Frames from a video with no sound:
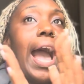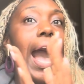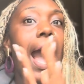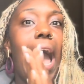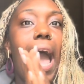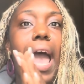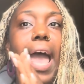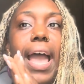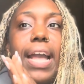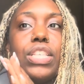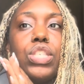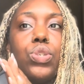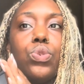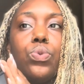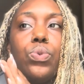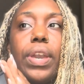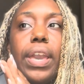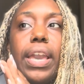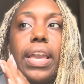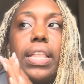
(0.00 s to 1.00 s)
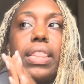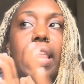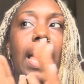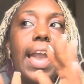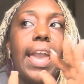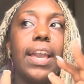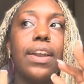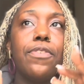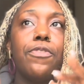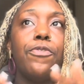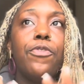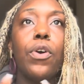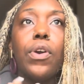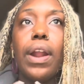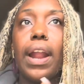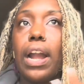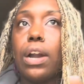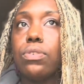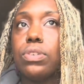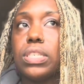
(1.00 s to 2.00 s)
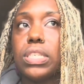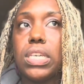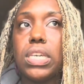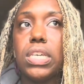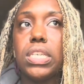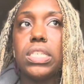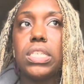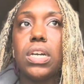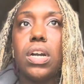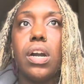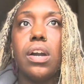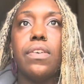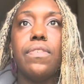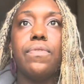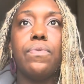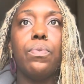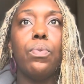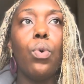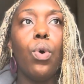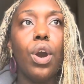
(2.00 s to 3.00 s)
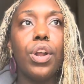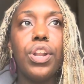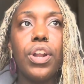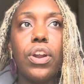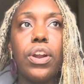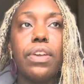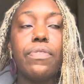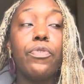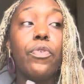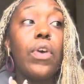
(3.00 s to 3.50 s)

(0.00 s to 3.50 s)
I had to eat 4 ounces of water,